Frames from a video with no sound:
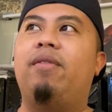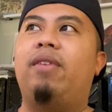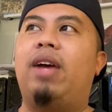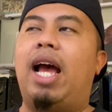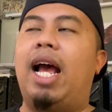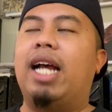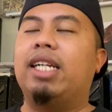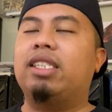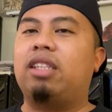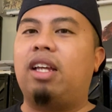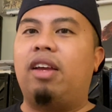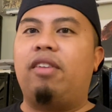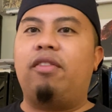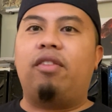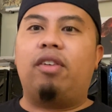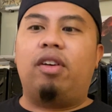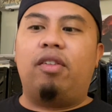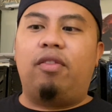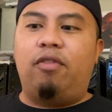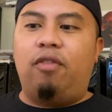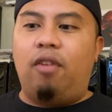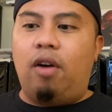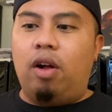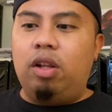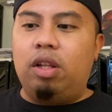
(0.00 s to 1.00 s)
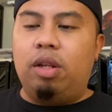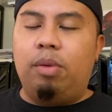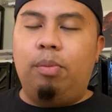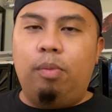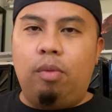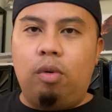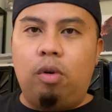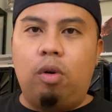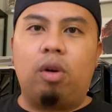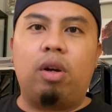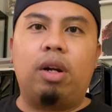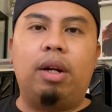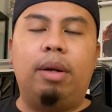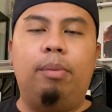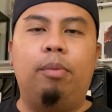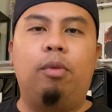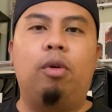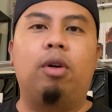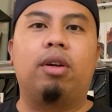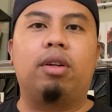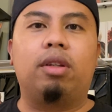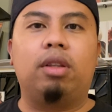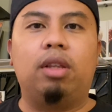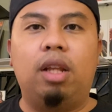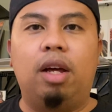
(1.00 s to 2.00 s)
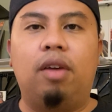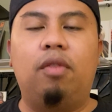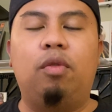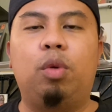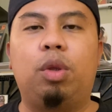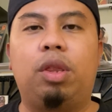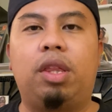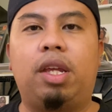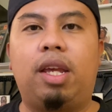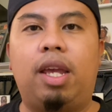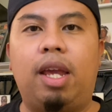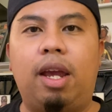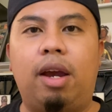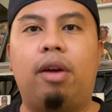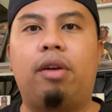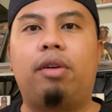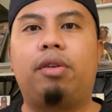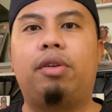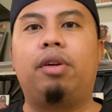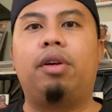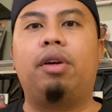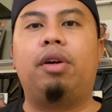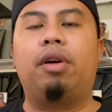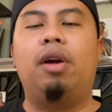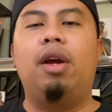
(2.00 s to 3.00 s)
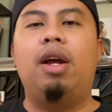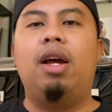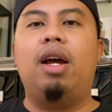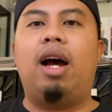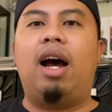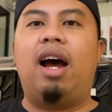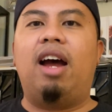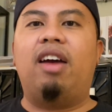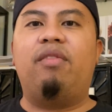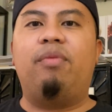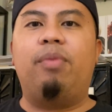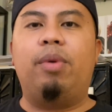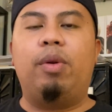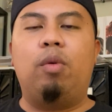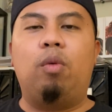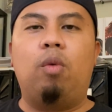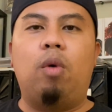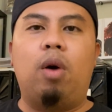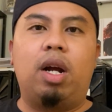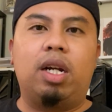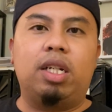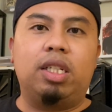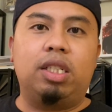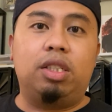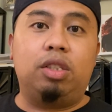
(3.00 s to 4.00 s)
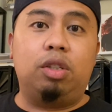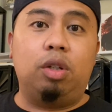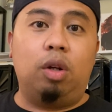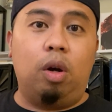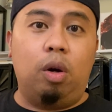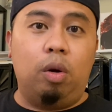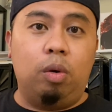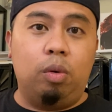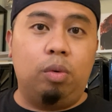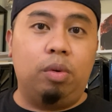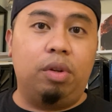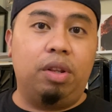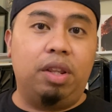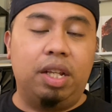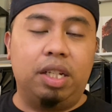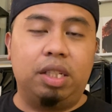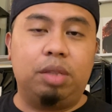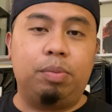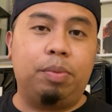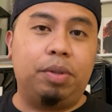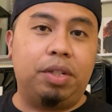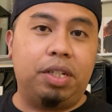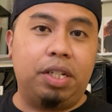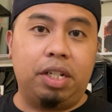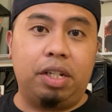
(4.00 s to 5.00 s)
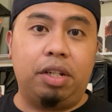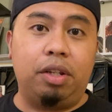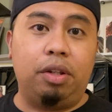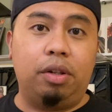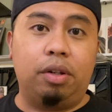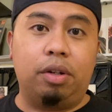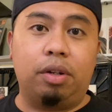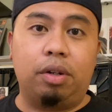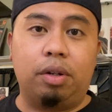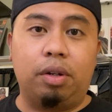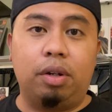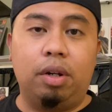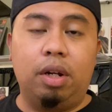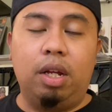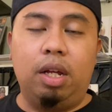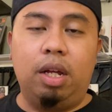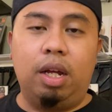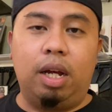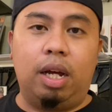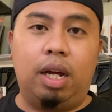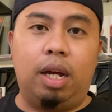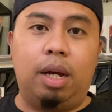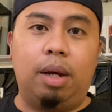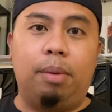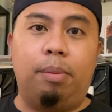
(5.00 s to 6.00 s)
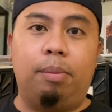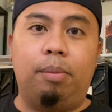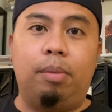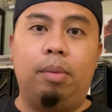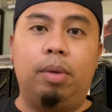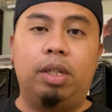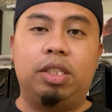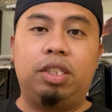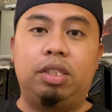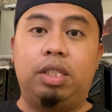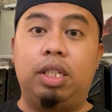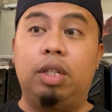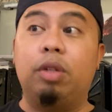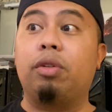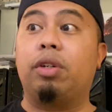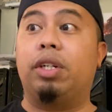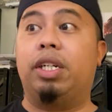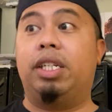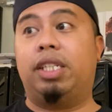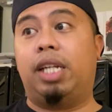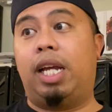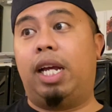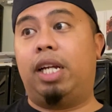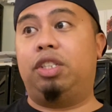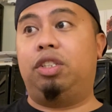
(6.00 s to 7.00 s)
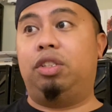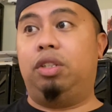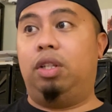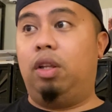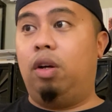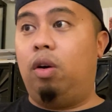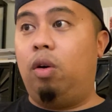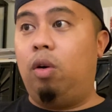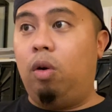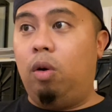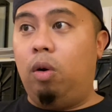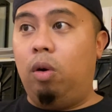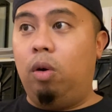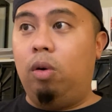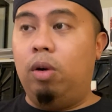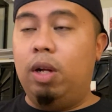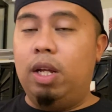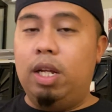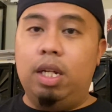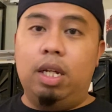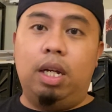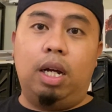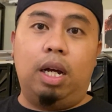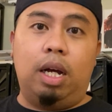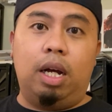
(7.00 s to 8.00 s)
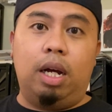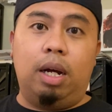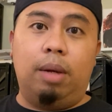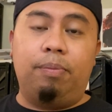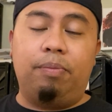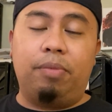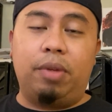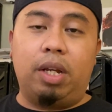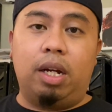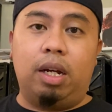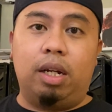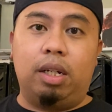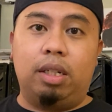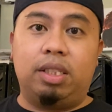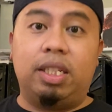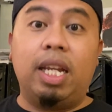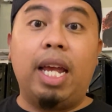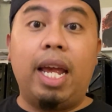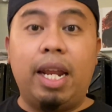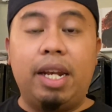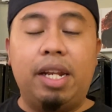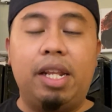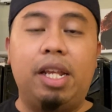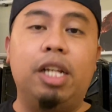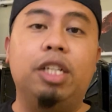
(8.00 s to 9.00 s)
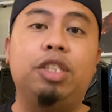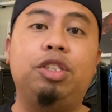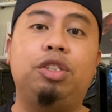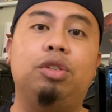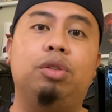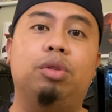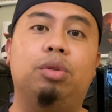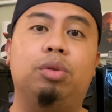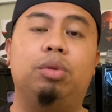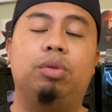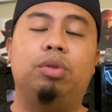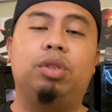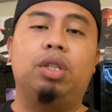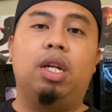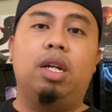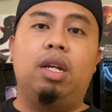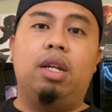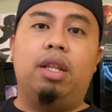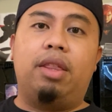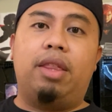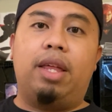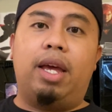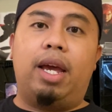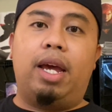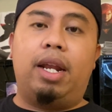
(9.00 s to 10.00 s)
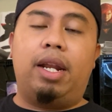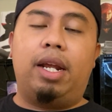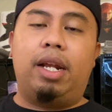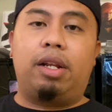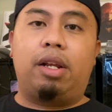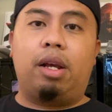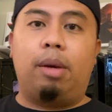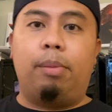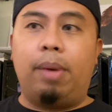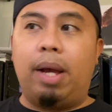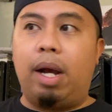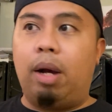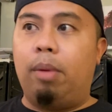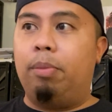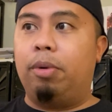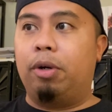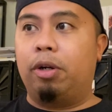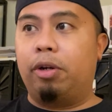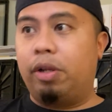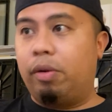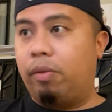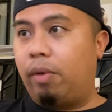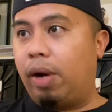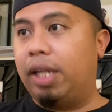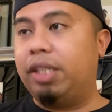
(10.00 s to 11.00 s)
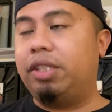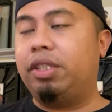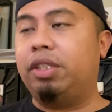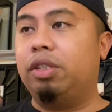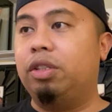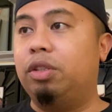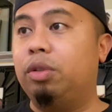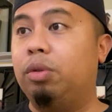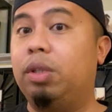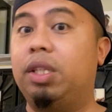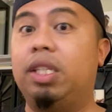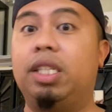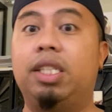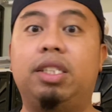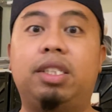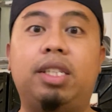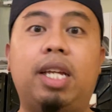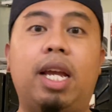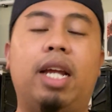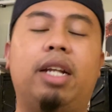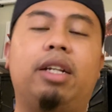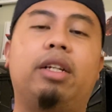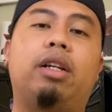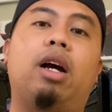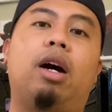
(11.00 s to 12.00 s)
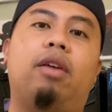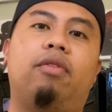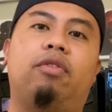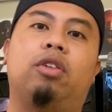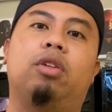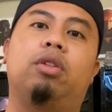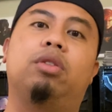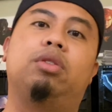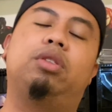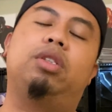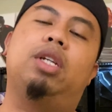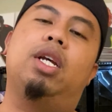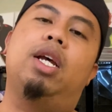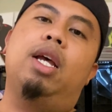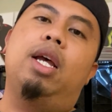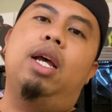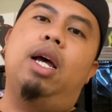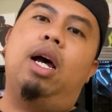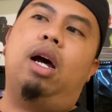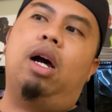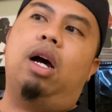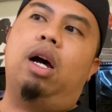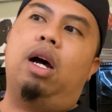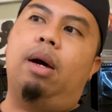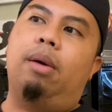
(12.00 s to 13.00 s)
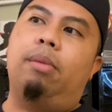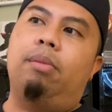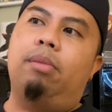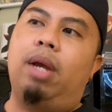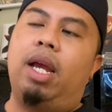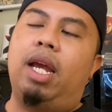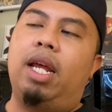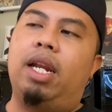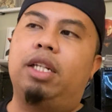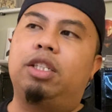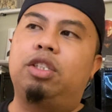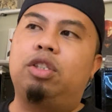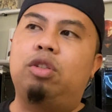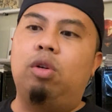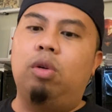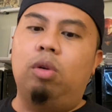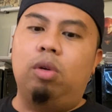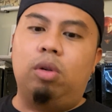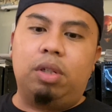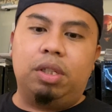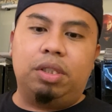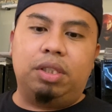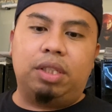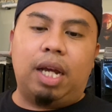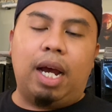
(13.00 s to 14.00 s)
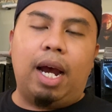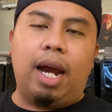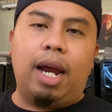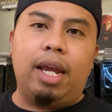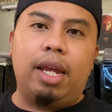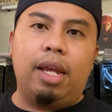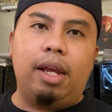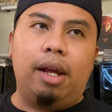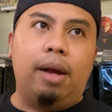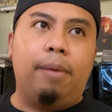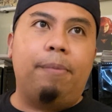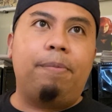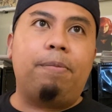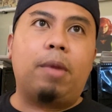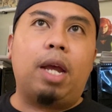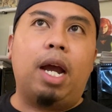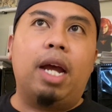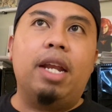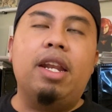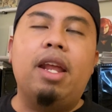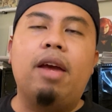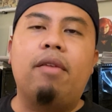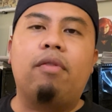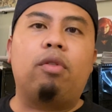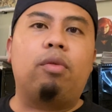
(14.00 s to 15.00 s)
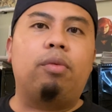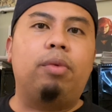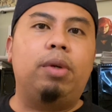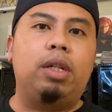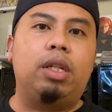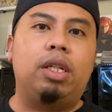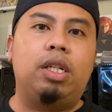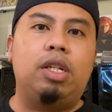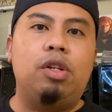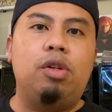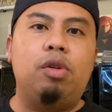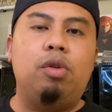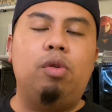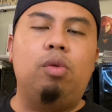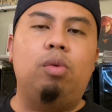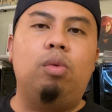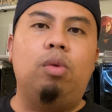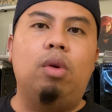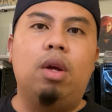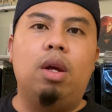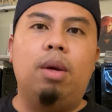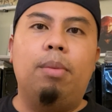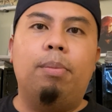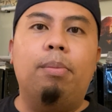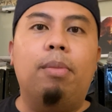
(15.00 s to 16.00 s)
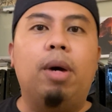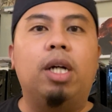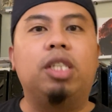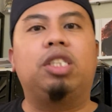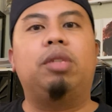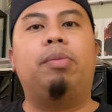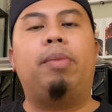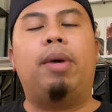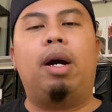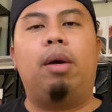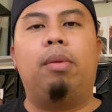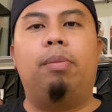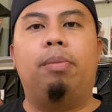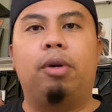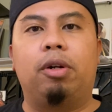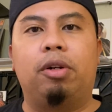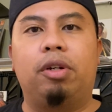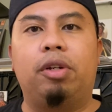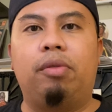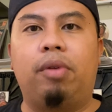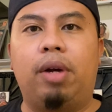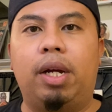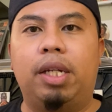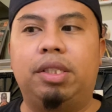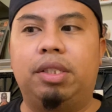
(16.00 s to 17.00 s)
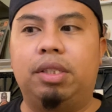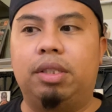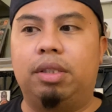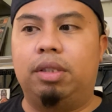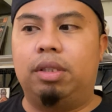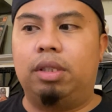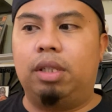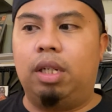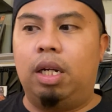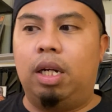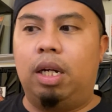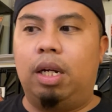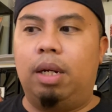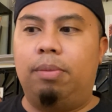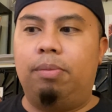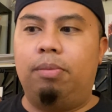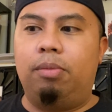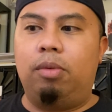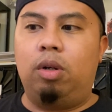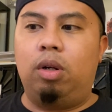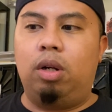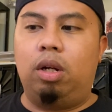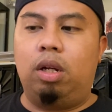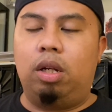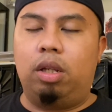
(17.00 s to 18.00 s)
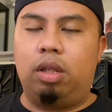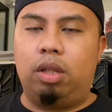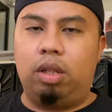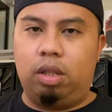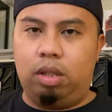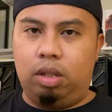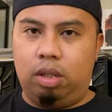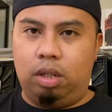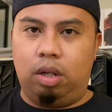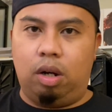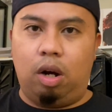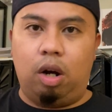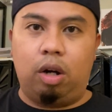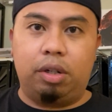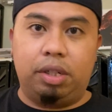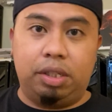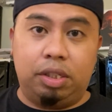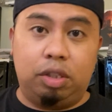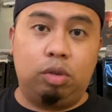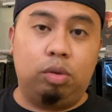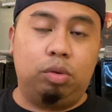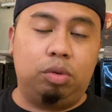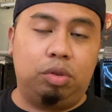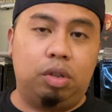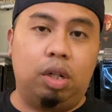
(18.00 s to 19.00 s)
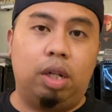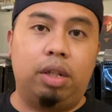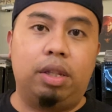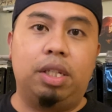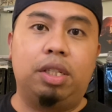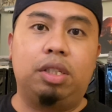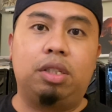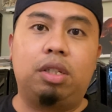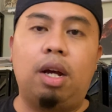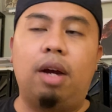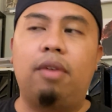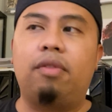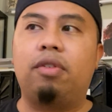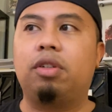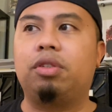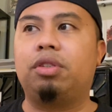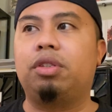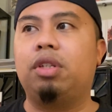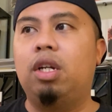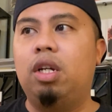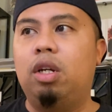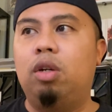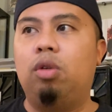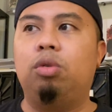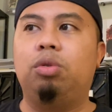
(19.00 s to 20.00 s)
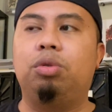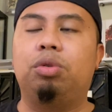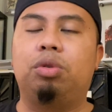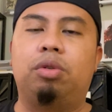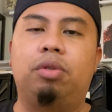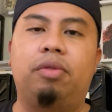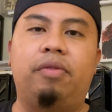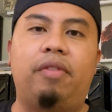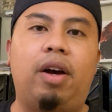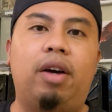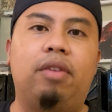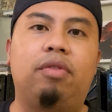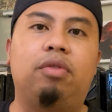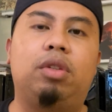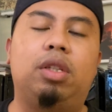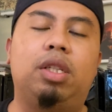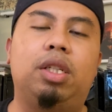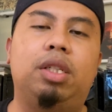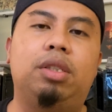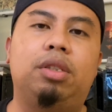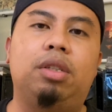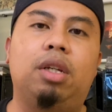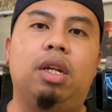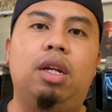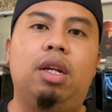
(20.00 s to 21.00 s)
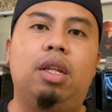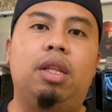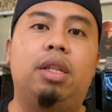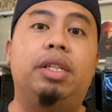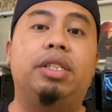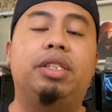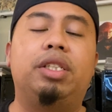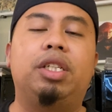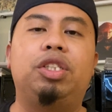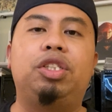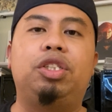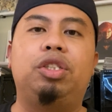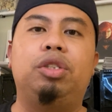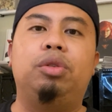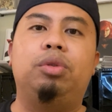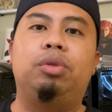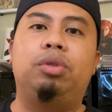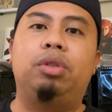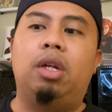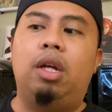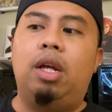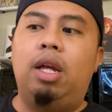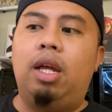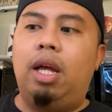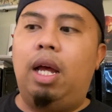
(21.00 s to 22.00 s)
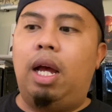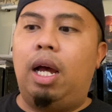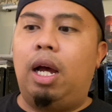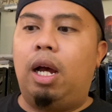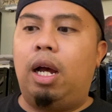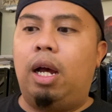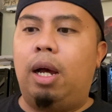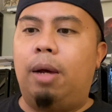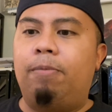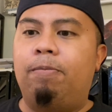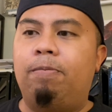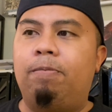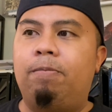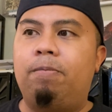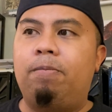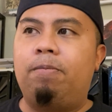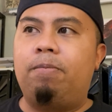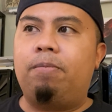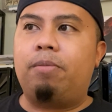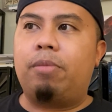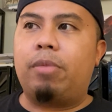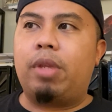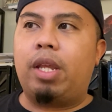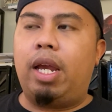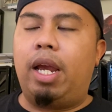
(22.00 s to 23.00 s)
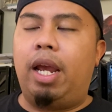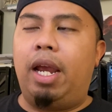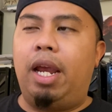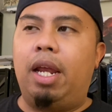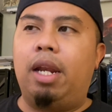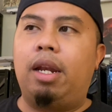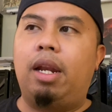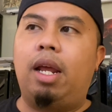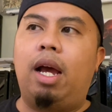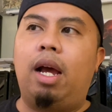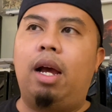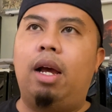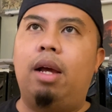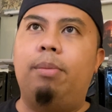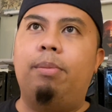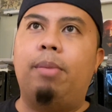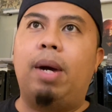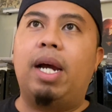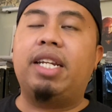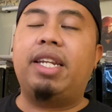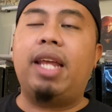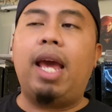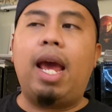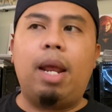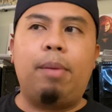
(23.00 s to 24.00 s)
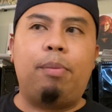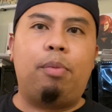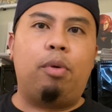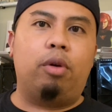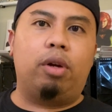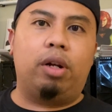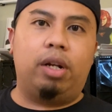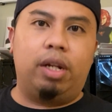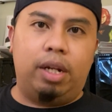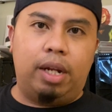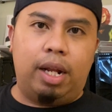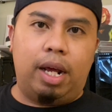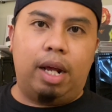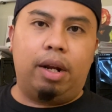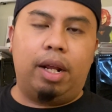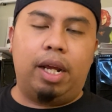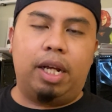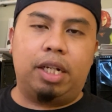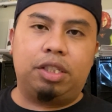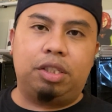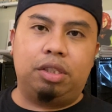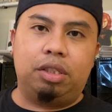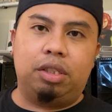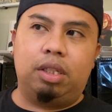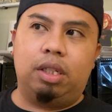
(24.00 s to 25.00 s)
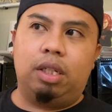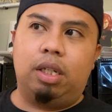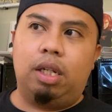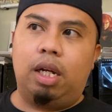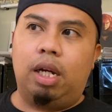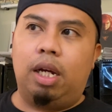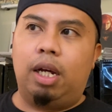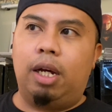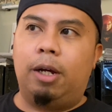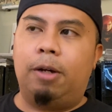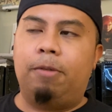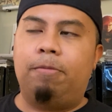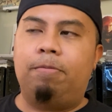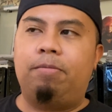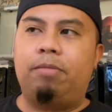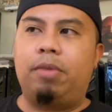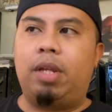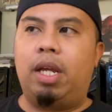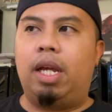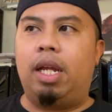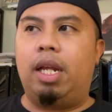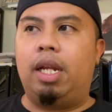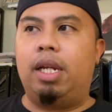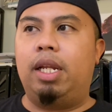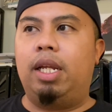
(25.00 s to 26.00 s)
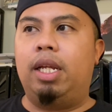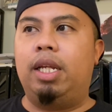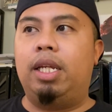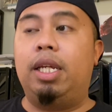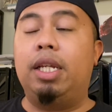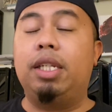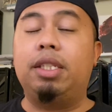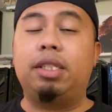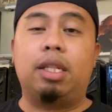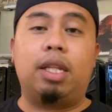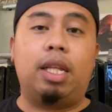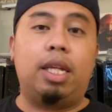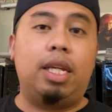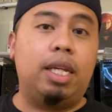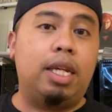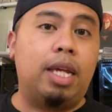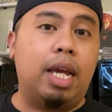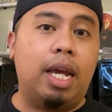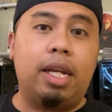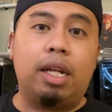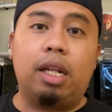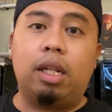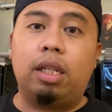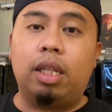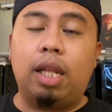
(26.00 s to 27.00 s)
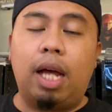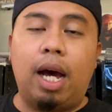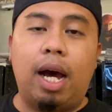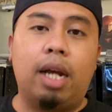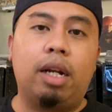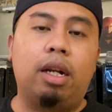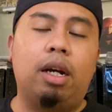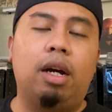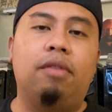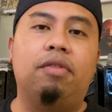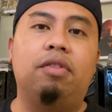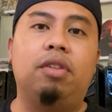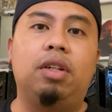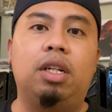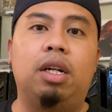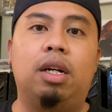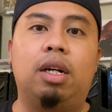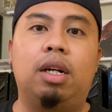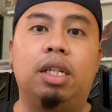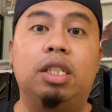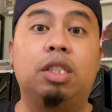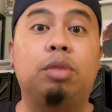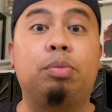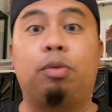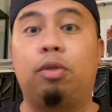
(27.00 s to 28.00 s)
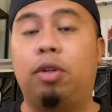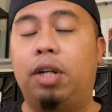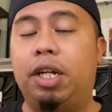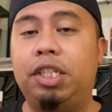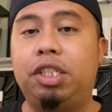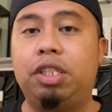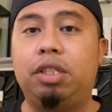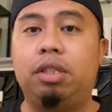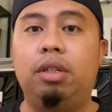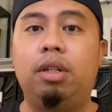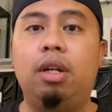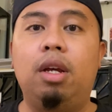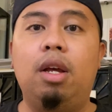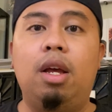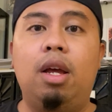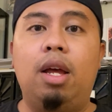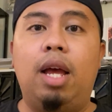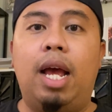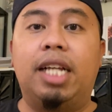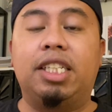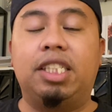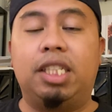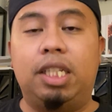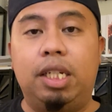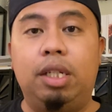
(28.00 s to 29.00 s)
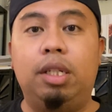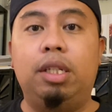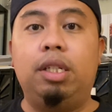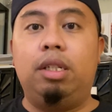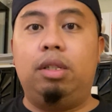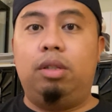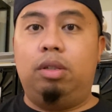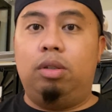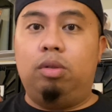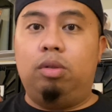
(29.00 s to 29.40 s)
as I've fallen more and more in love with the character, I've been wanting to own this particular series, actually, the whole 10 issues that had come out. Bernie Wrightson doing these 10 covers. And it's cool because I never really knew much about Bernie Wrightson, the artist who's done these covers, who are involved with these issues. And my dad pointed it out, actually, and he said that he gained a lot of inspiration as he